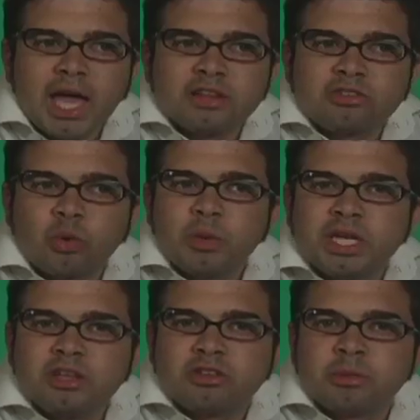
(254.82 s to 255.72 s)
and so we
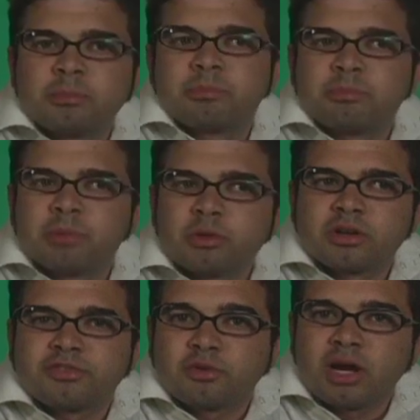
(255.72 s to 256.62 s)
need to build
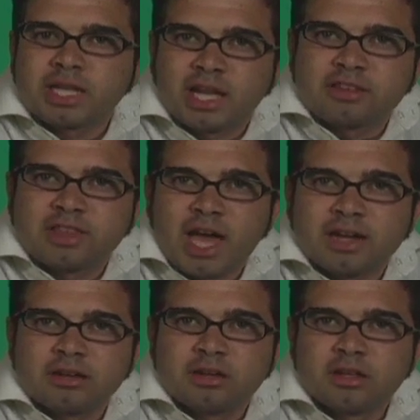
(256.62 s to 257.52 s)
an affront against that.